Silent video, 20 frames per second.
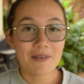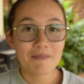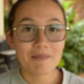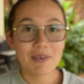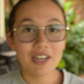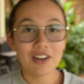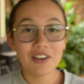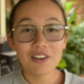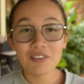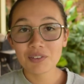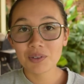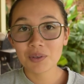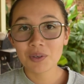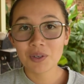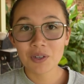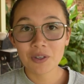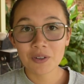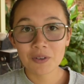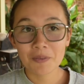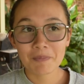But
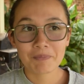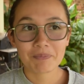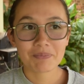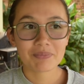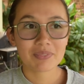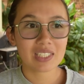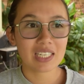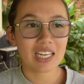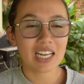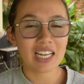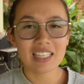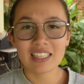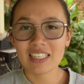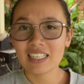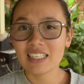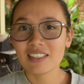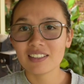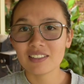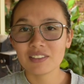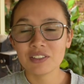overall, I
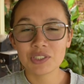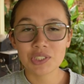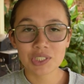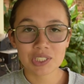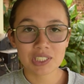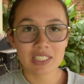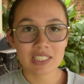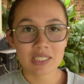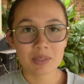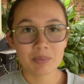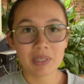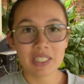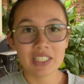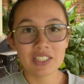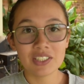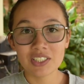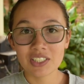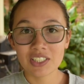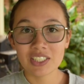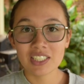think nutrition has been
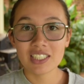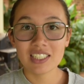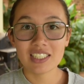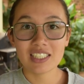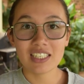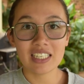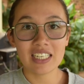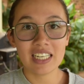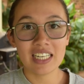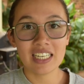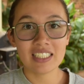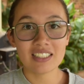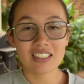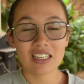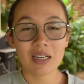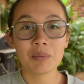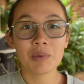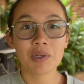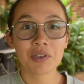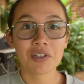good and
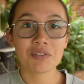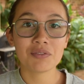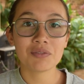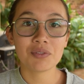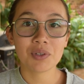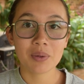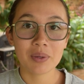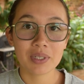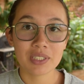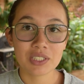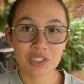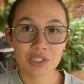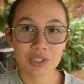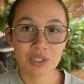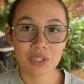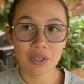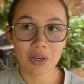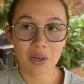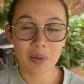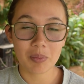I'm looking forward
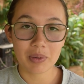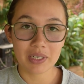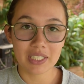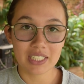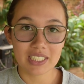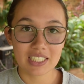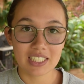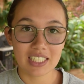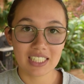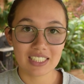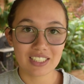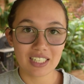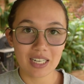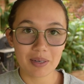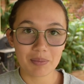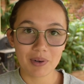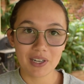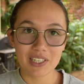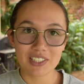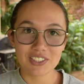to hopping into that
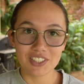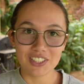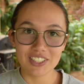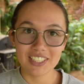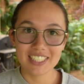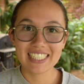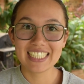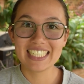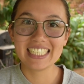diet break soon.